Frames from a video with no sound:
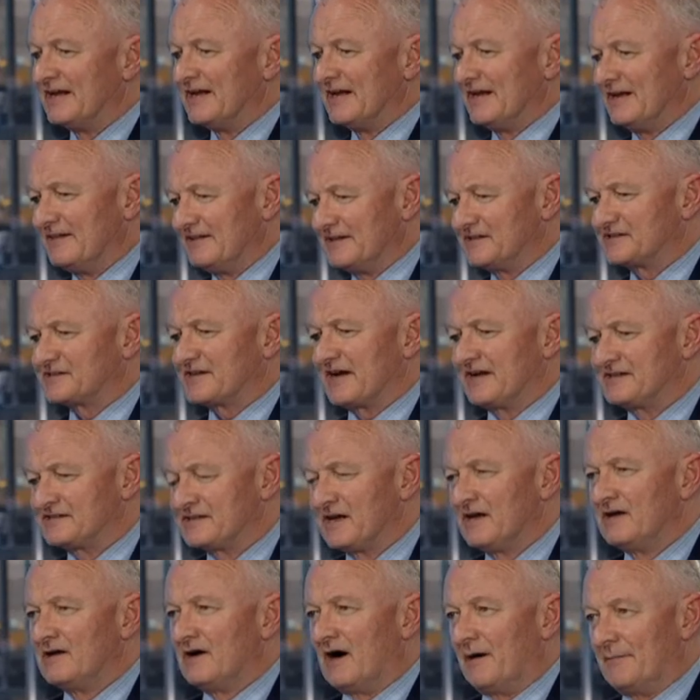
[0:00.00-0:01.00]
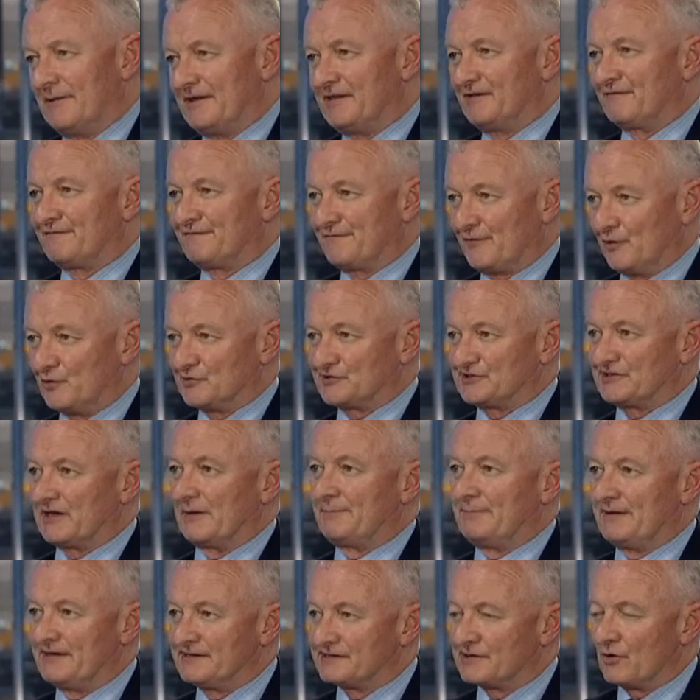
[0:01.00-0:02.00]
In this case, I mean, the first
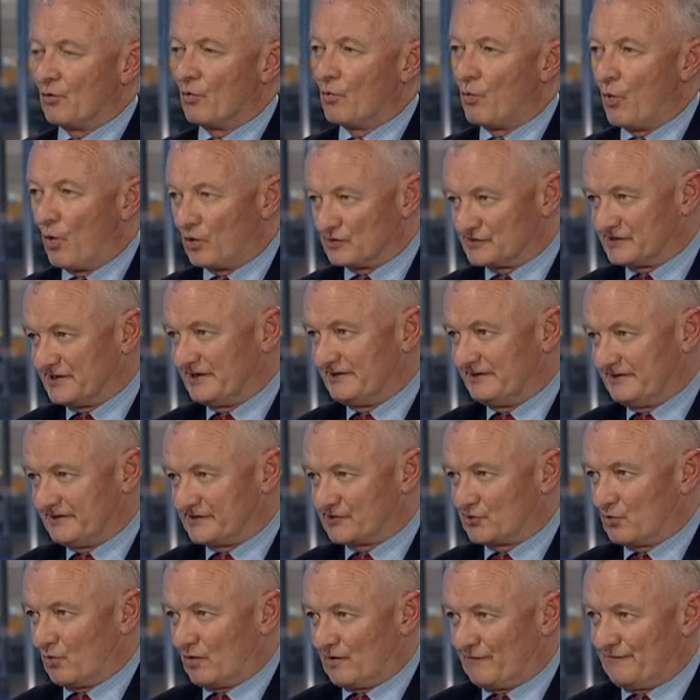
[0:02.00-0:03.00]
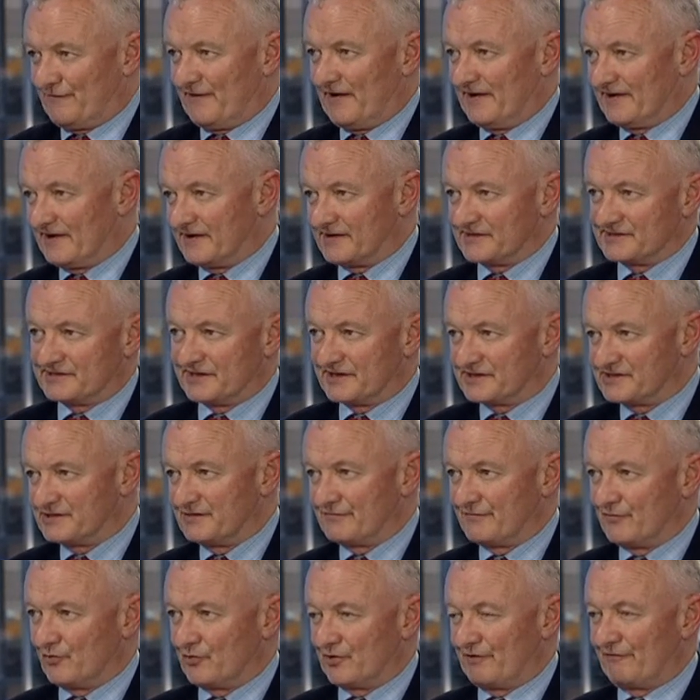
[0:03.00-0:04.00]
step is, was he disqualified under Section
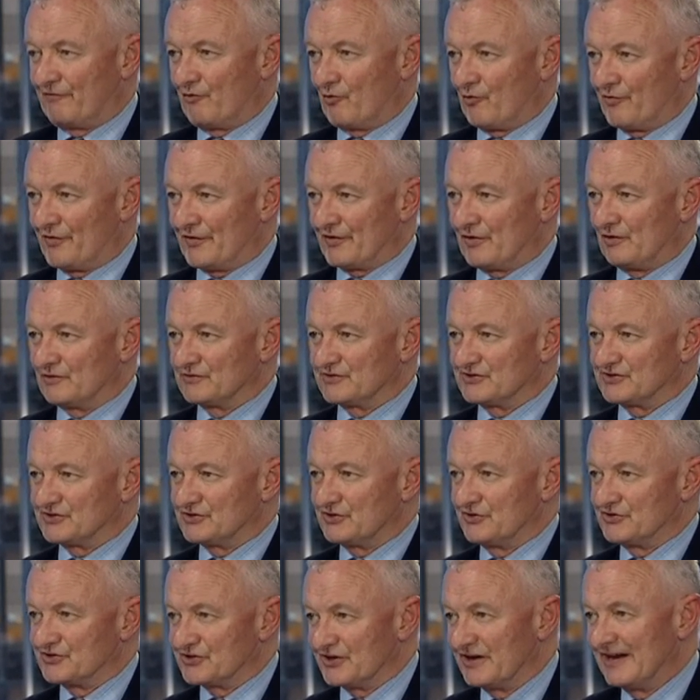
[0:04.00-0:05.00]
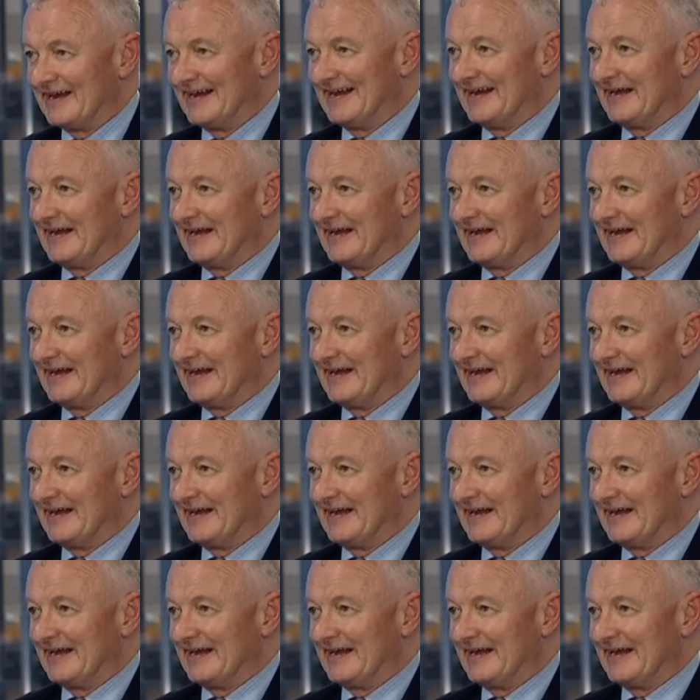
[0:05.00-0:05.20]
forty-four of the Constitution?